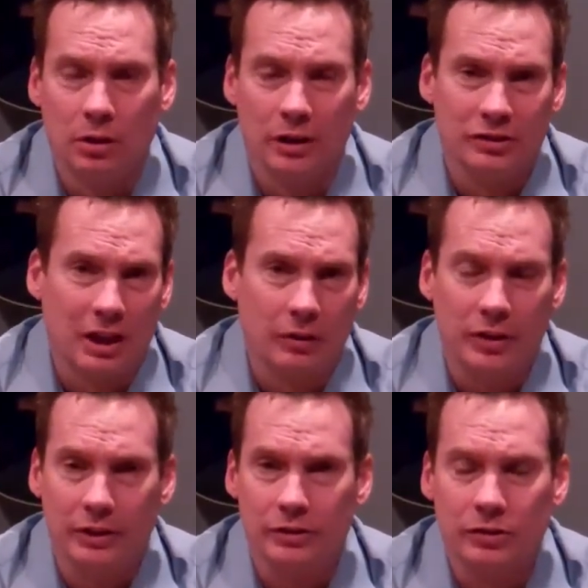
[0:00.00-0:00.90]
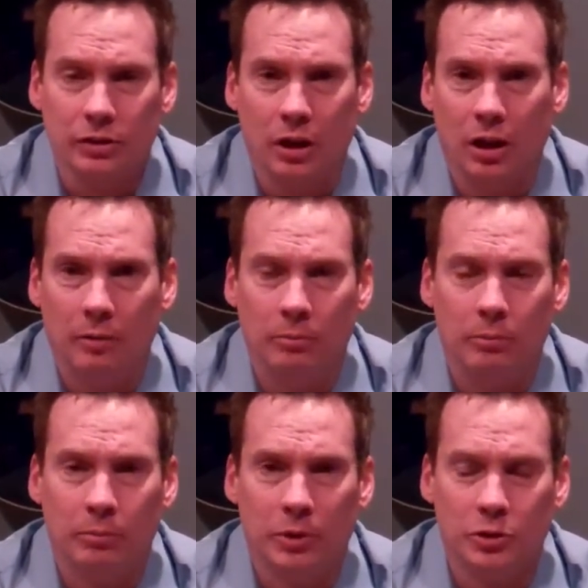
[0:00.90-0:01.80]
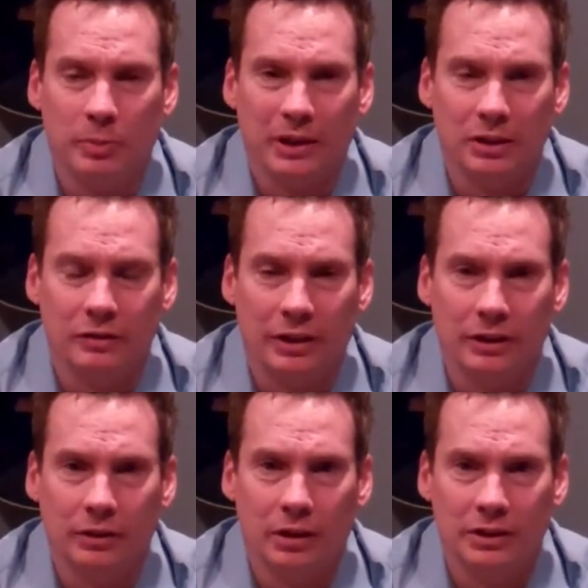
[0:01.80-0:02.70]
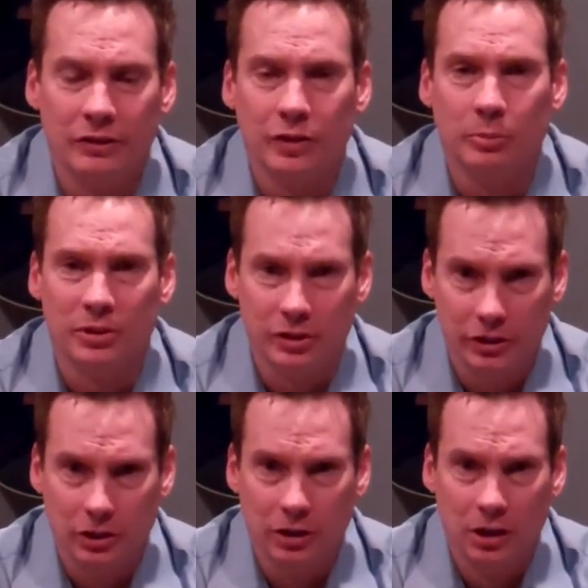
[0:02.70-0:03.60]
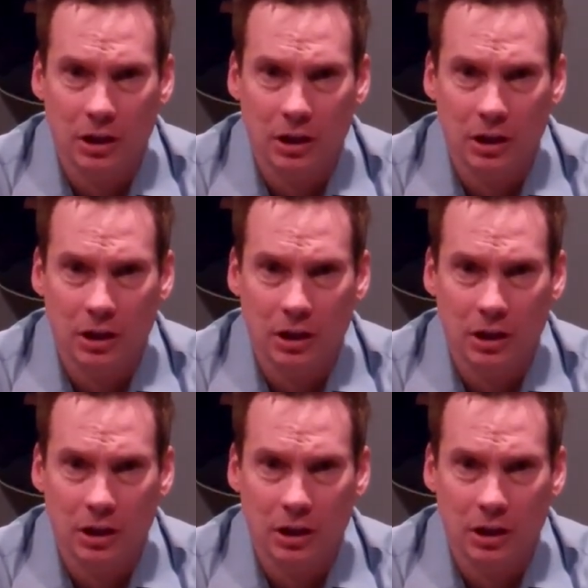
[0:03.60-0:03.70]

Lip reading: a Southeast perspective on a different procedure,